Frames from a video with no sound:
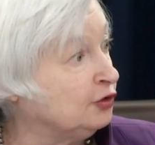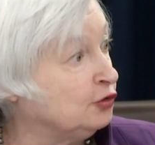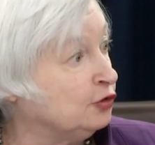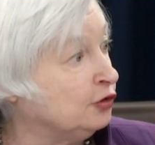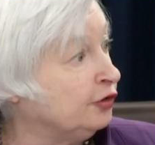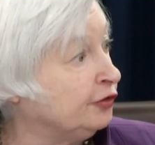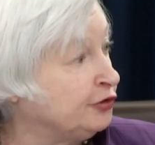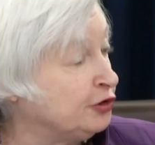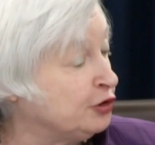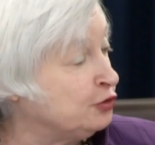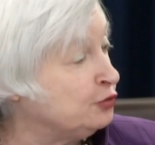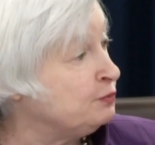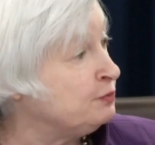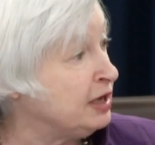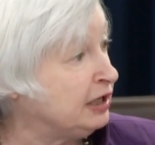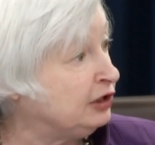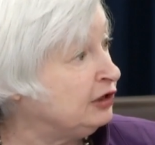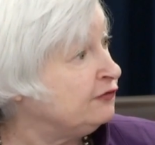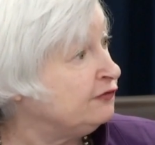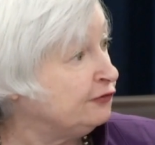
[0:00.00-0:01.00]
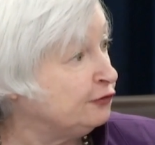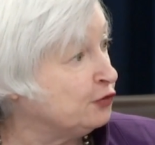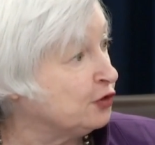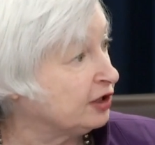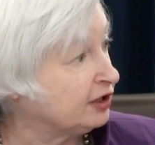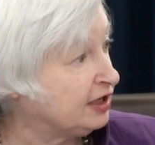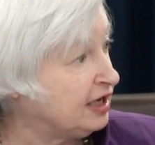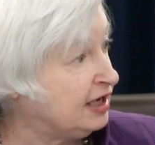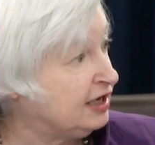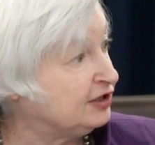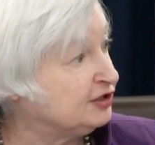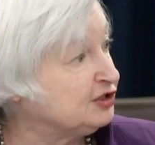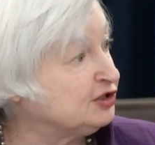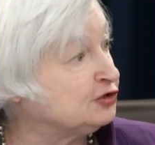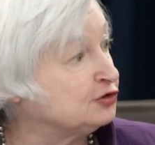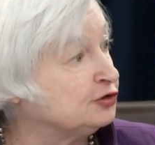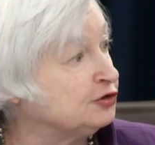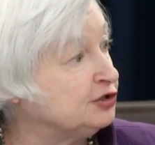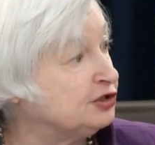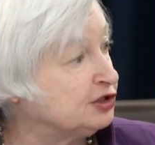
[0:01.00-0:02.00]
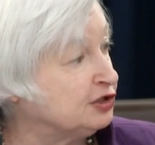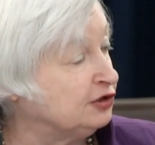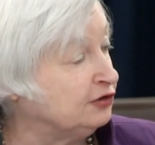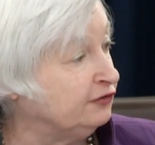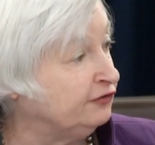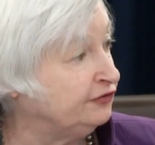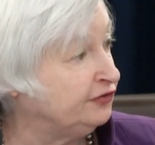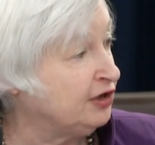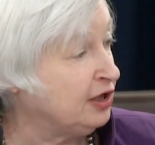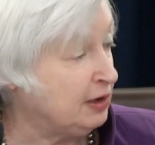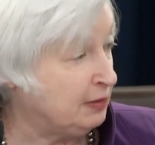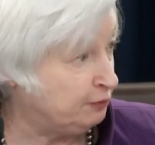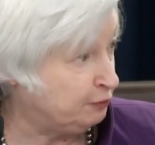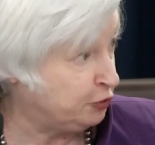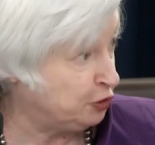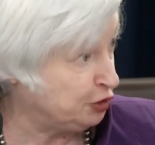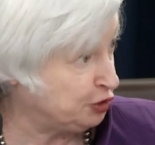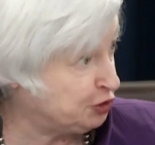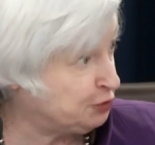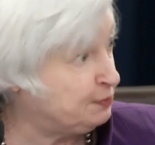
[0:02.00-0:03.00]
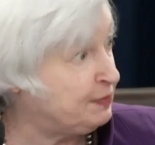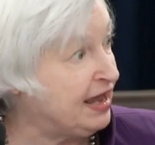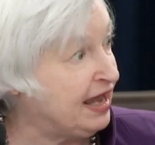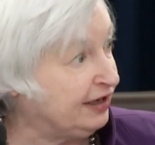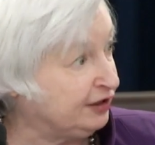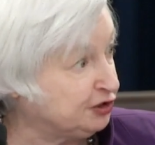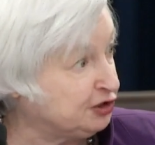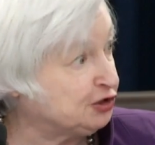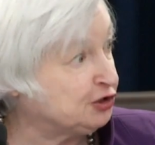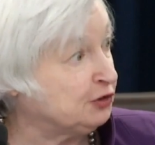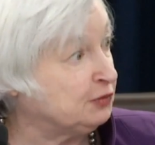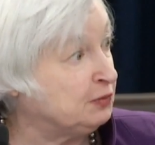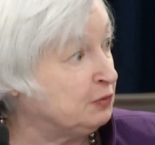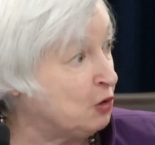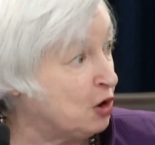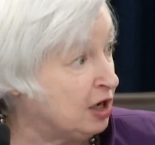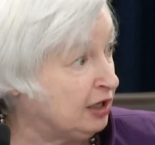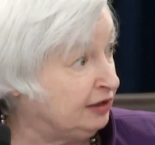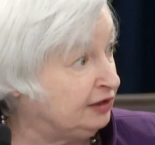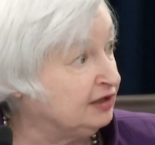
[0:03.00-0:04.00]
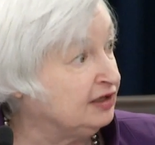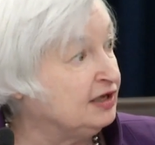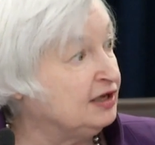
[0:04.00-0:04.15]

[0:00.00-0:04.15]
although many forecasters have pushed back somewhat